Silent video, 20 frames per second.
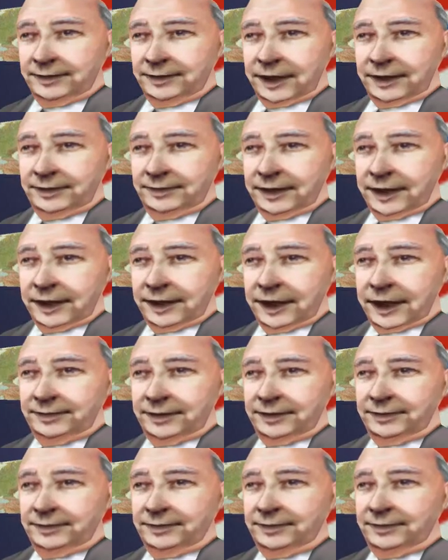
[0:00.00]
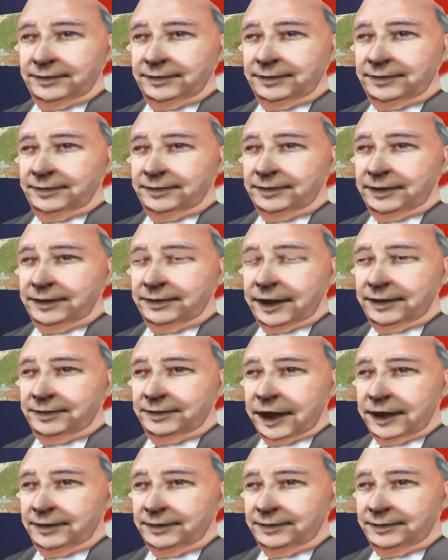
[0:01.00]
Don't thank me yet.
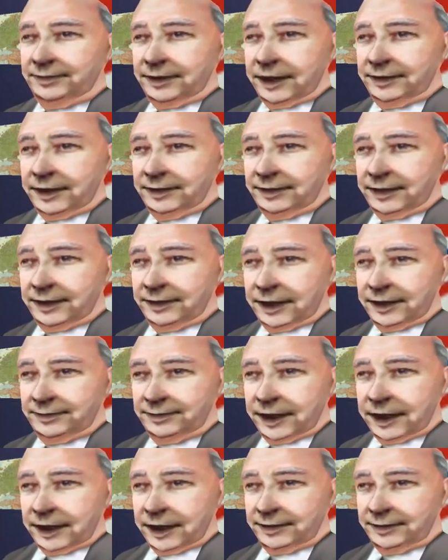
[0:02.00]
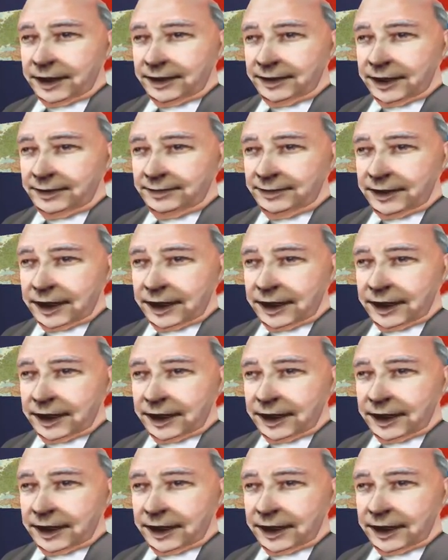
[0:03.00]
It's quite probable that things